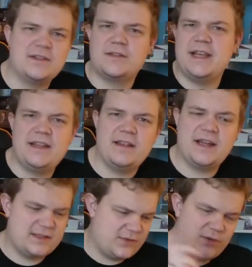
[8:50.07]
Just take the
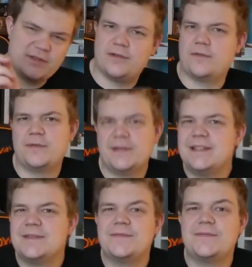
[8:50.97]
dice, cross it off,
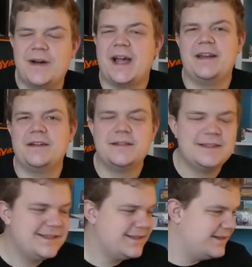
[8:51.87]
it's
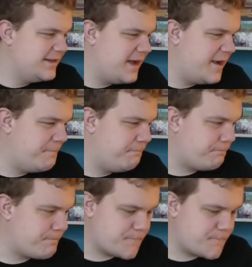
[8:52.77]
fine.